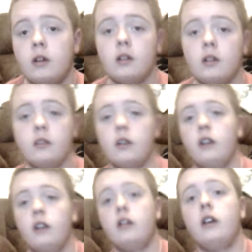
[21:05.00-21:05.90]
I'll see you
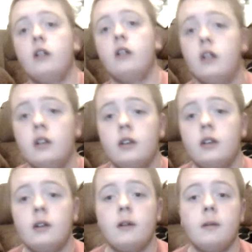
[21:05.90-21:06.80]
guys later.
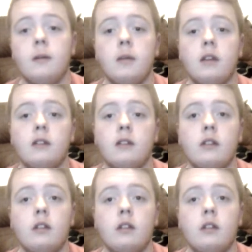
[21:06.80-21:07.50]
Peace.